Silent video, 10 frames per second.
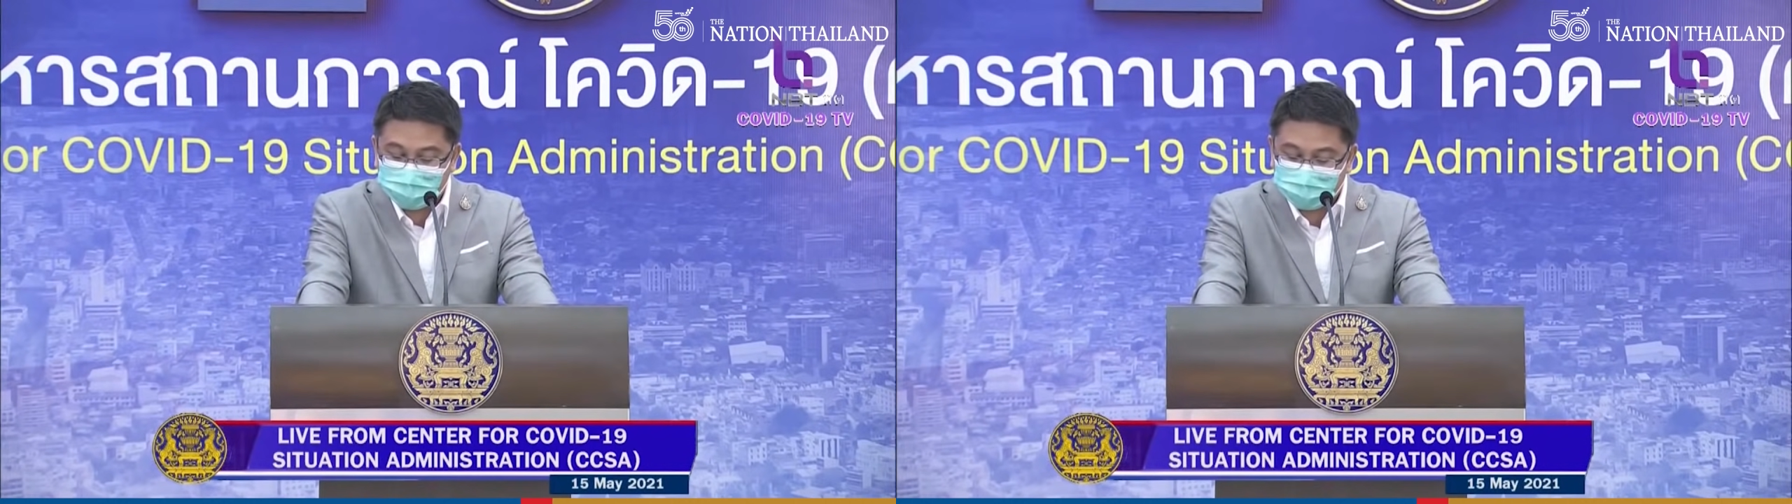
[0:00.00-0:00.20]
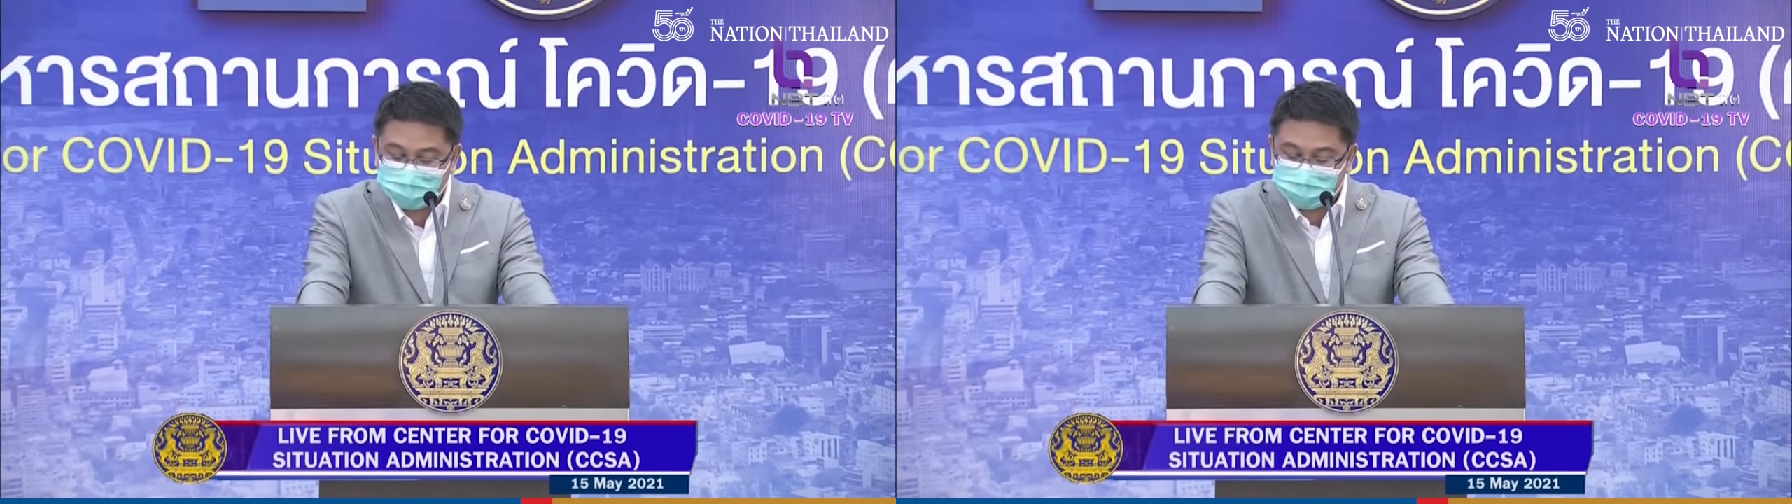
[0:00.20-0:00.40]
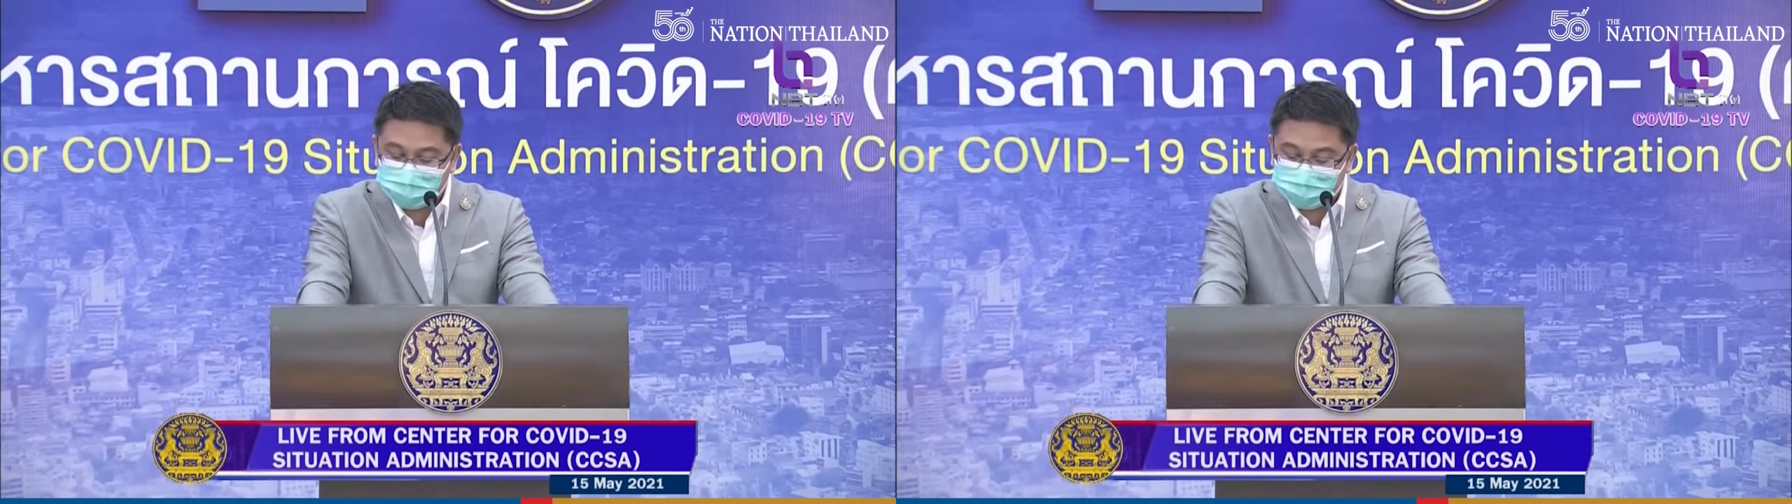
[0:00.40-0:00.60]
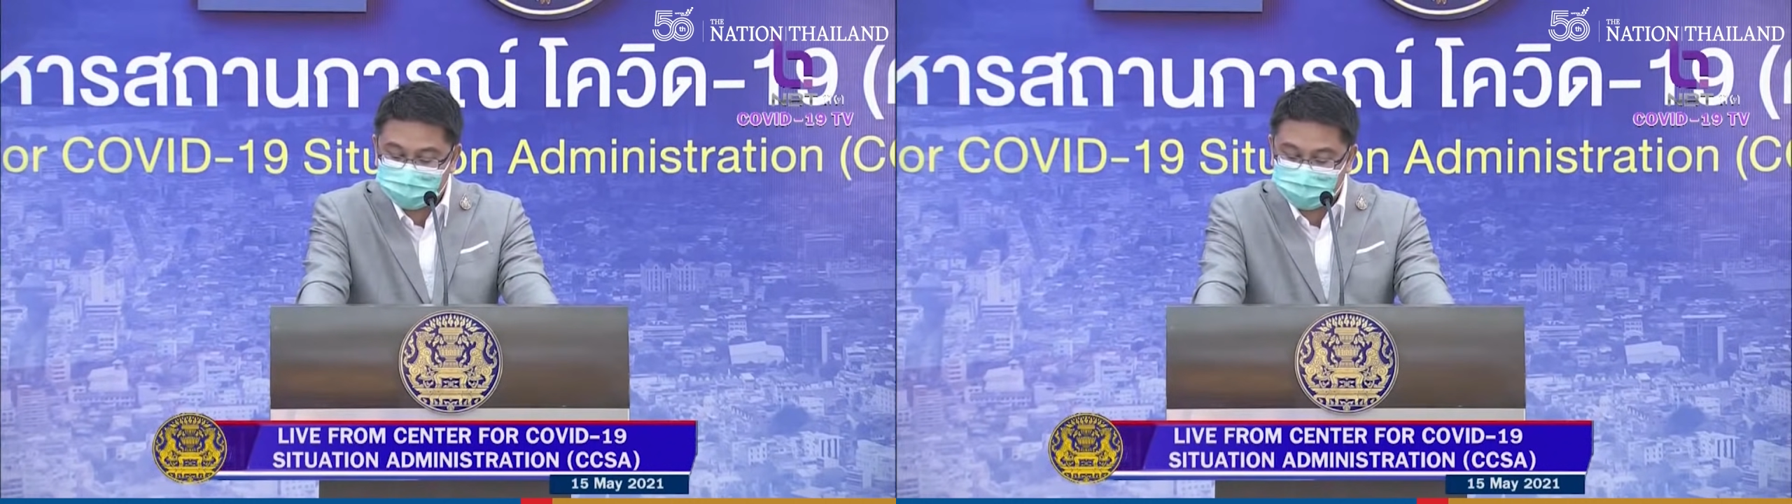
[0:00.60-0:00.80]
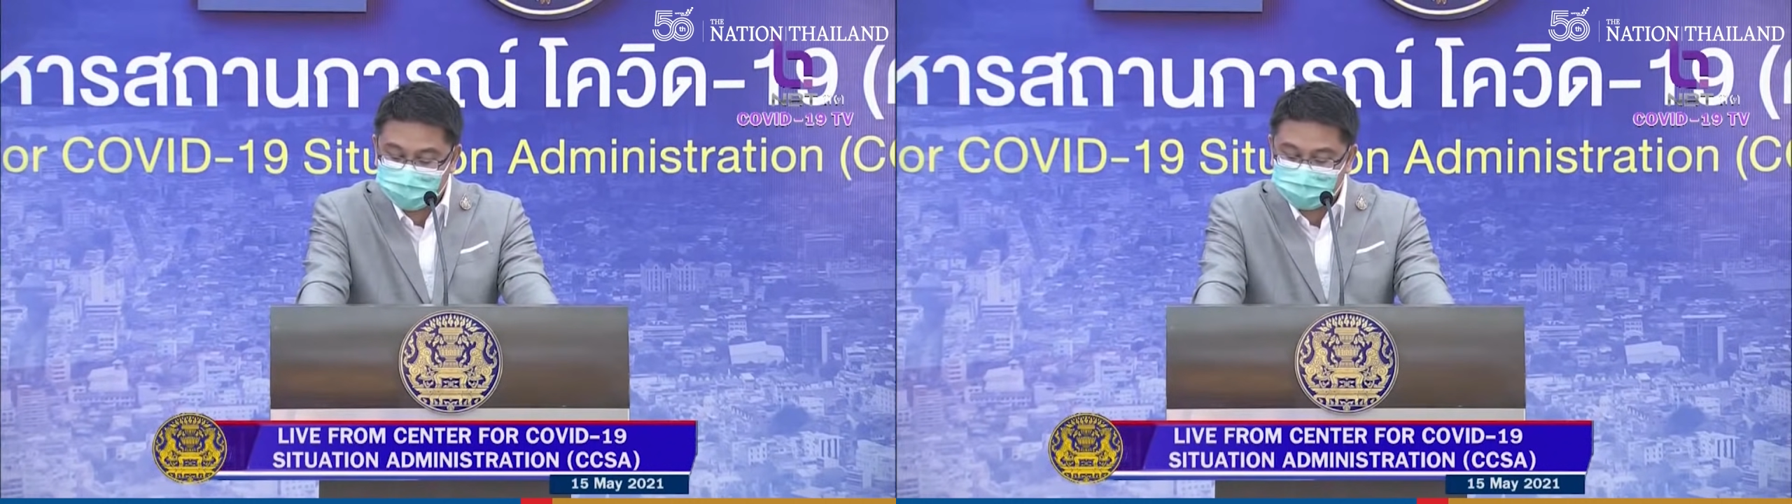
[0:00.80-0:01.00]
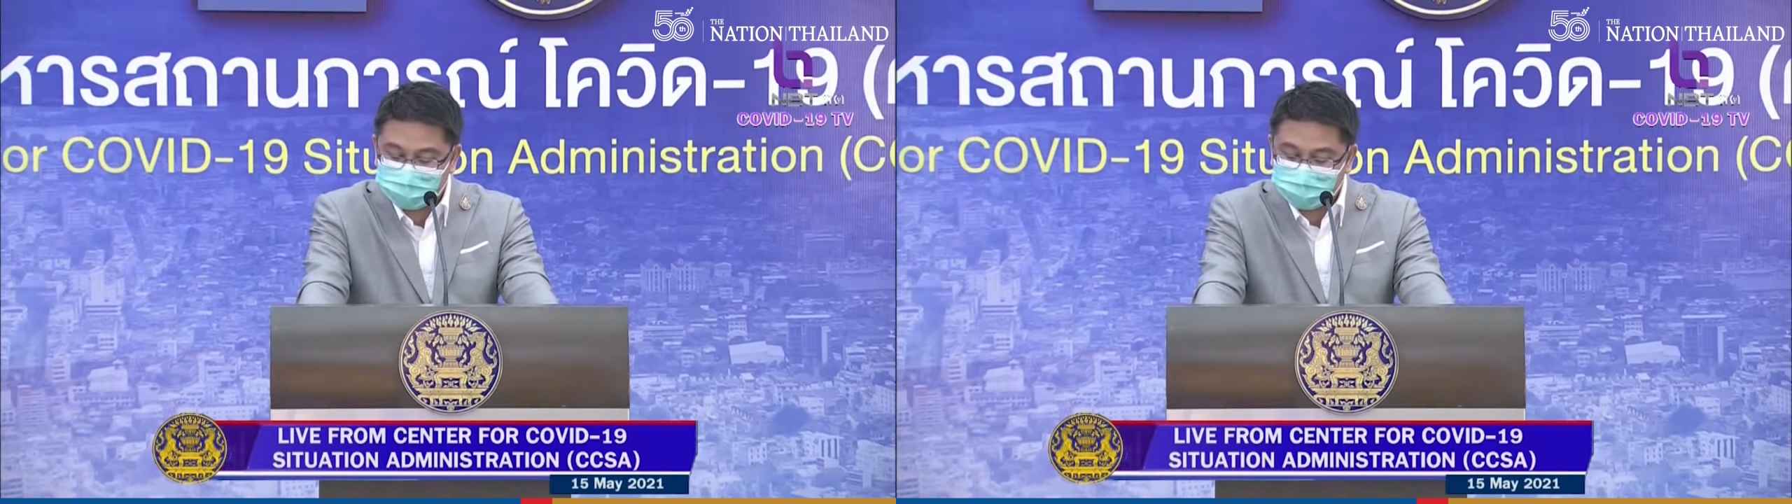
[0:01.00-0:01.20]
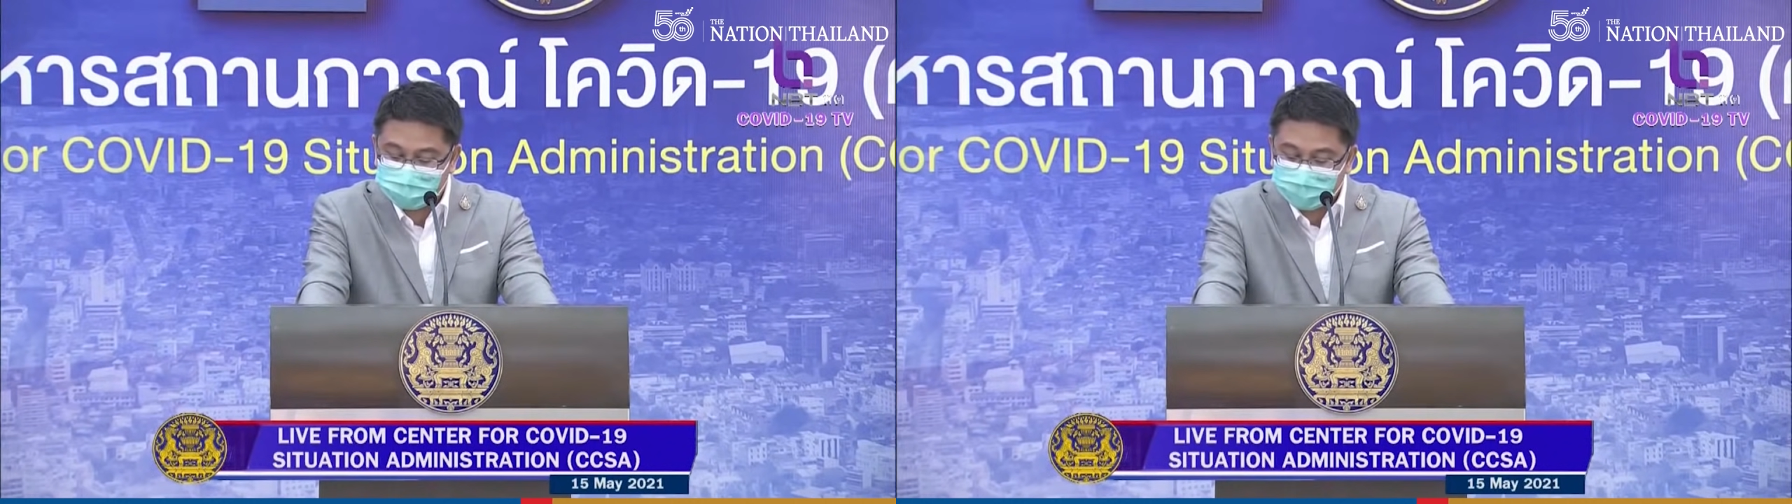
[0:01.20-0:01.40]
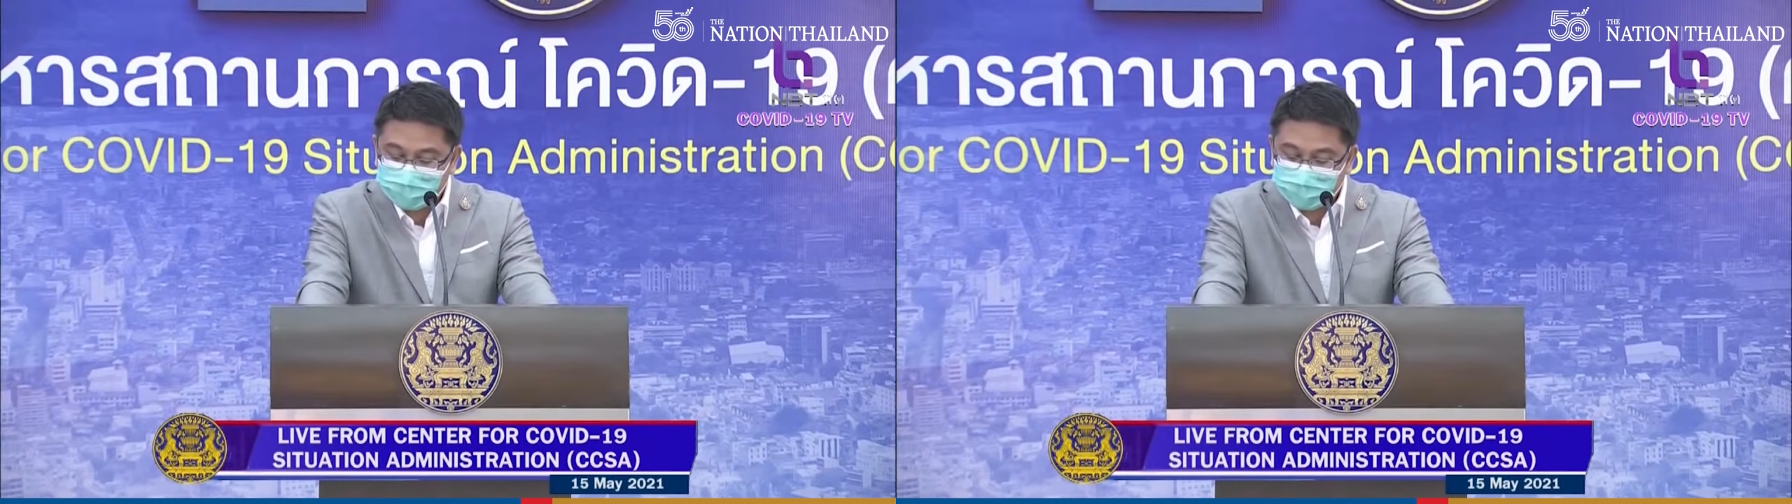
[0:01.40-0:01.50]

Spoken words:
provinces, as mentioned,